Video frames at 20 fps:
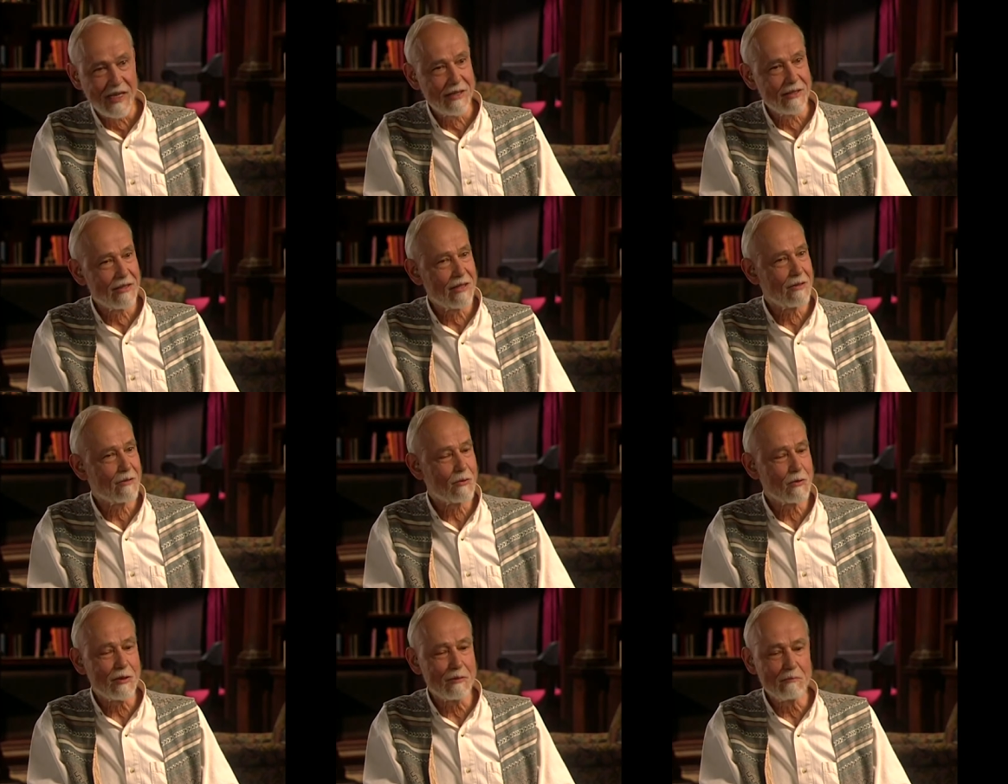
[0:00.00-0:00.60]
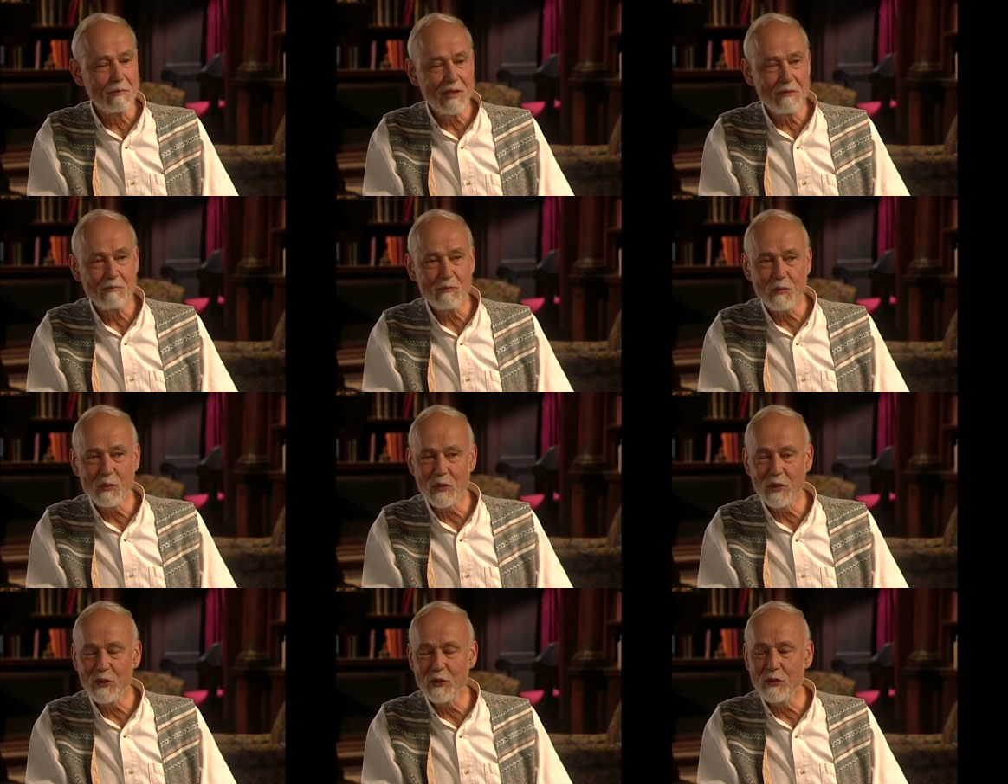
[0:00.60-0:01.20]
And uh, I
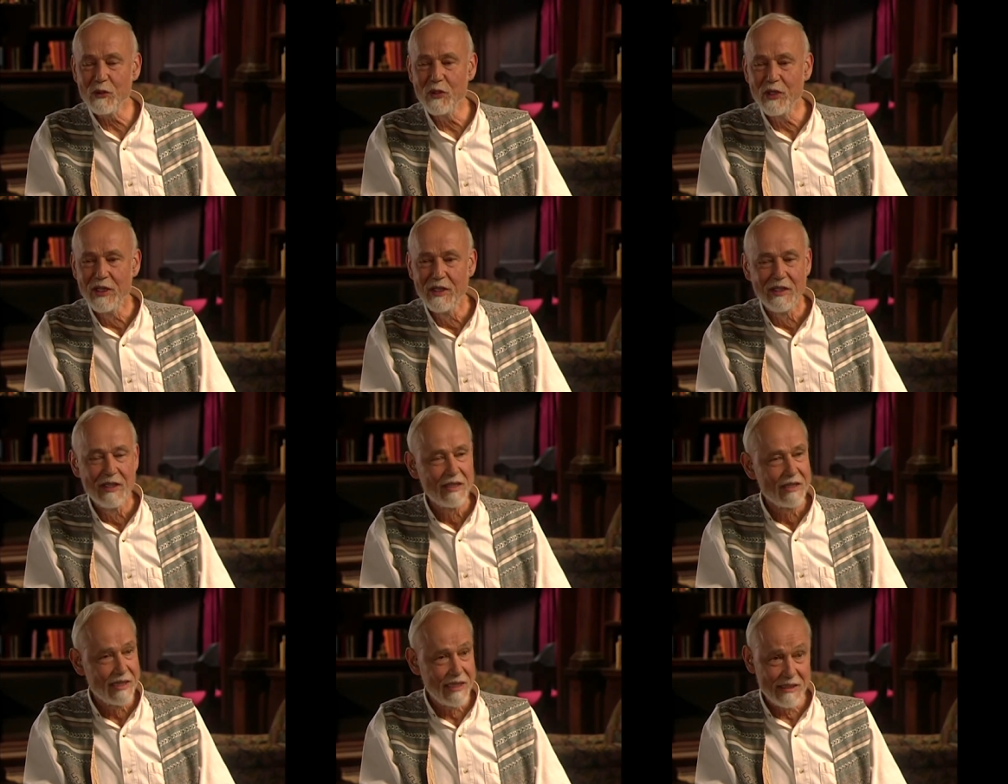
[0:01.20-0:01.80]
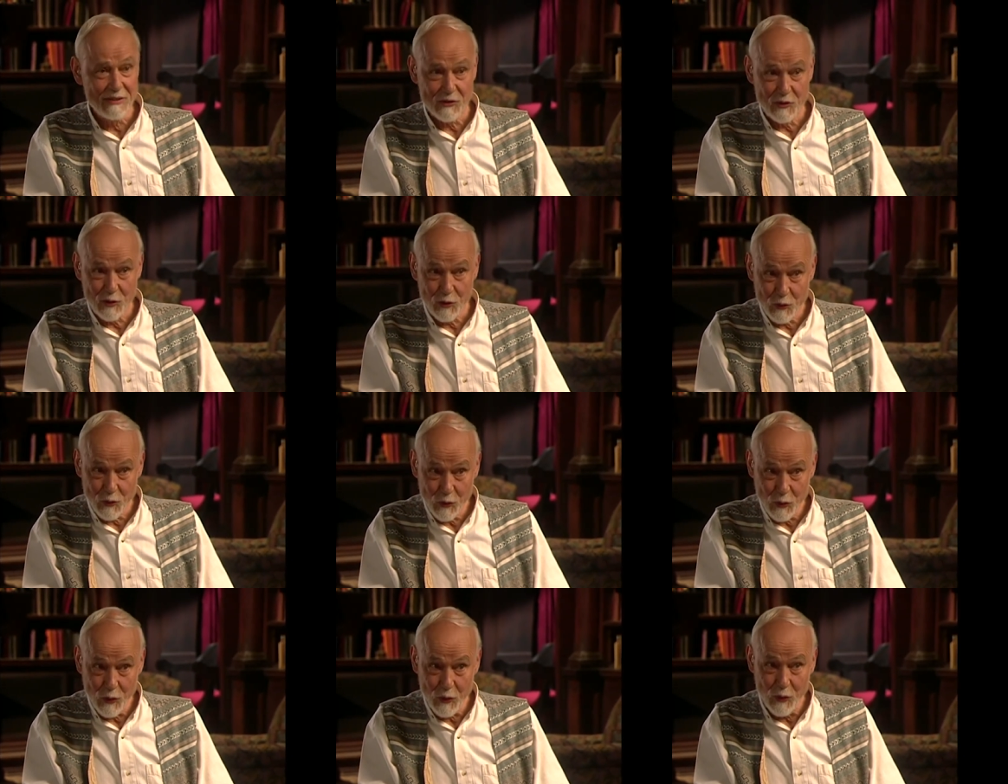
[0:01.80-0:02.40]
remember
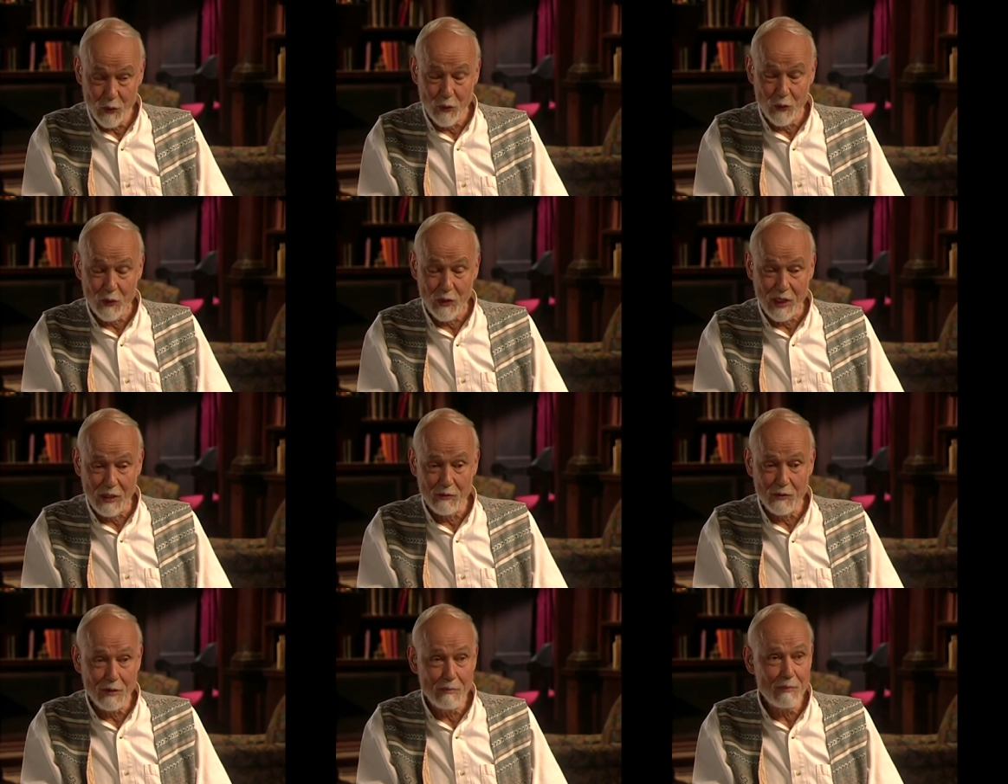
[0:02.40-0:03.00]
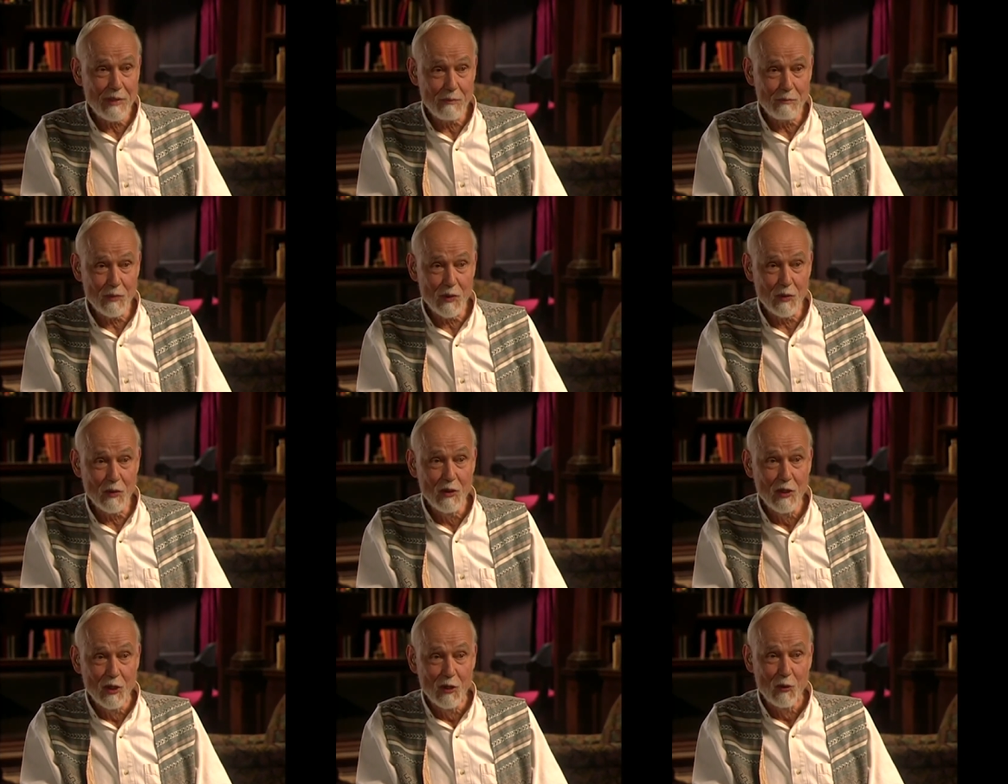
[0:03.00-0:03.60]
that's true. I
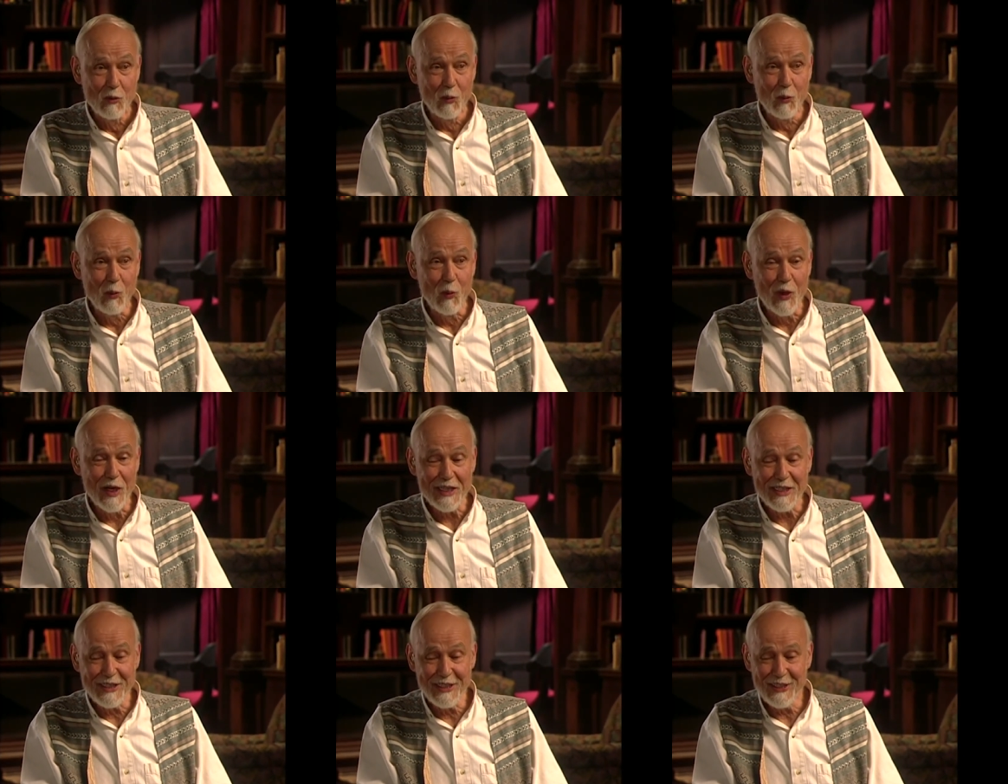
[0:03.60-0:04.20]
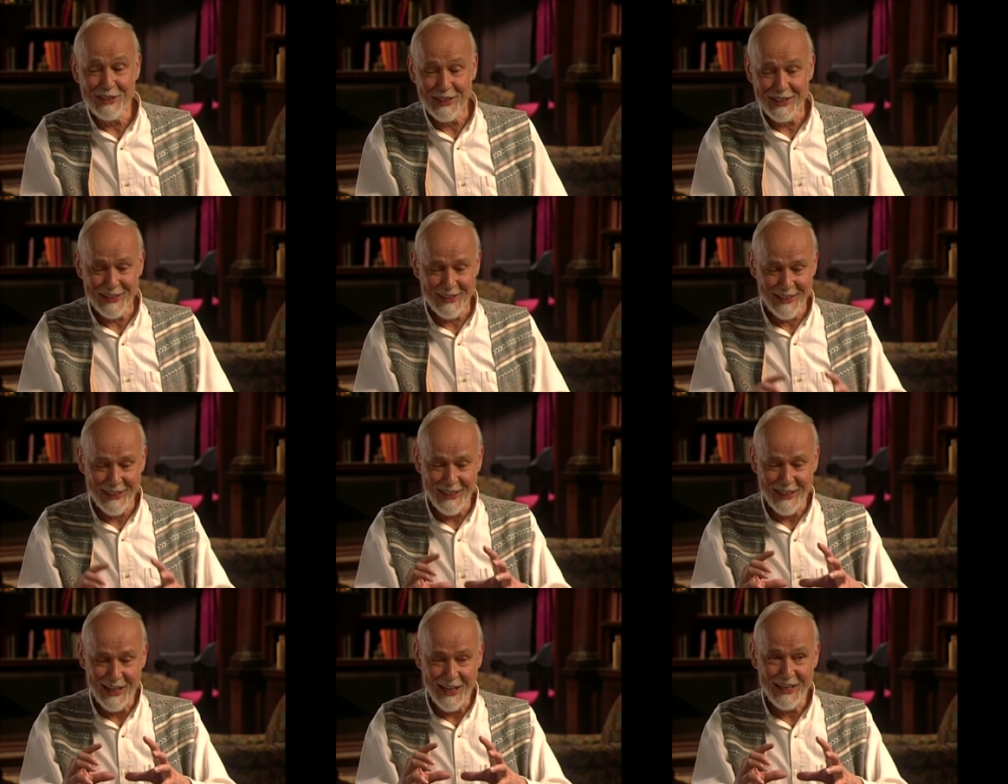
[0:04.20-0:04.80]
remember one
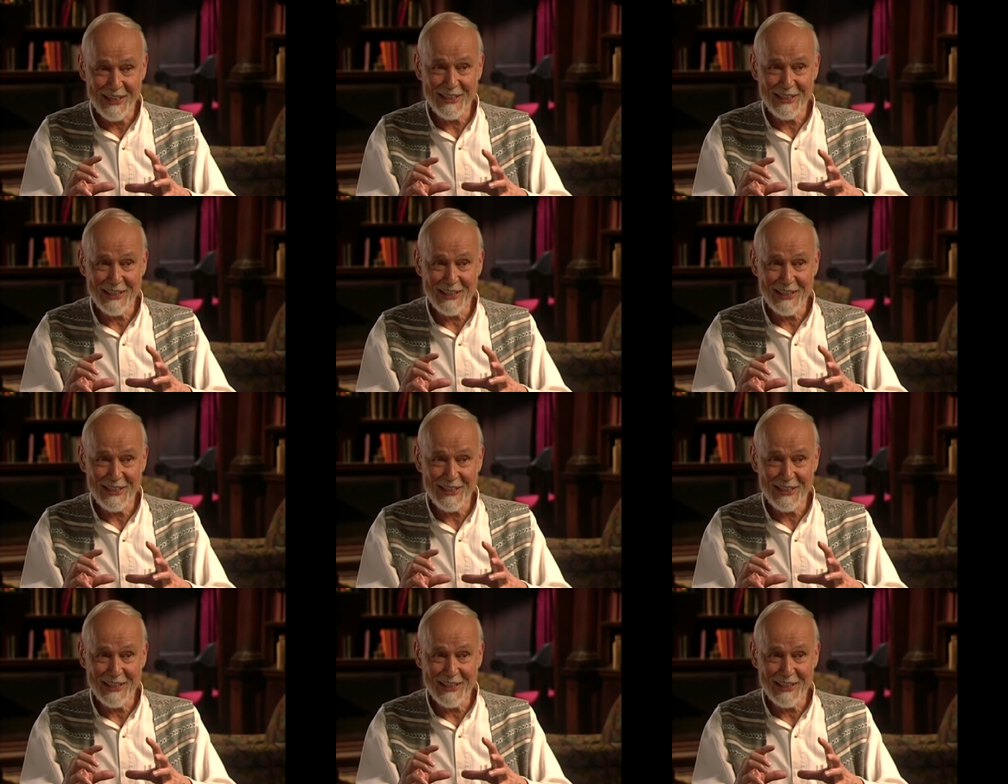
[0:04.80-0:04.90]
little